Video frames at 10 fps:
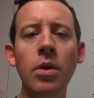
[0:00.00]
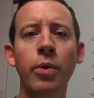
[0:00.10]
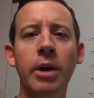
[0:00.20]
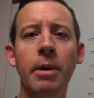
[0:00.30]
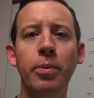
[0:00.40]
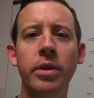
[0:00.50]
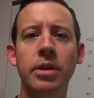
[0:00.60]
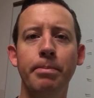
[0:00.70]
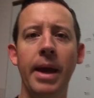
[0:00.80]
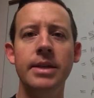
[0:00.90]
we come up with the
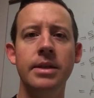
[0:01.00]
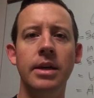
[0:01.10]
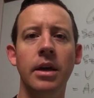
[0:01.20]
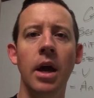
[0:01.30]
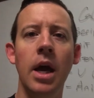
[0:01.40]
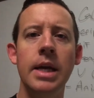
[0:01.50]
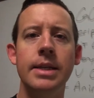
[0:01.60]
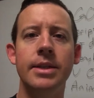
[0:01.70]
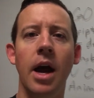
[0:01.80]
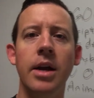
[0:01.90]
basic
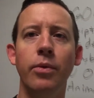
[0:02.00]
design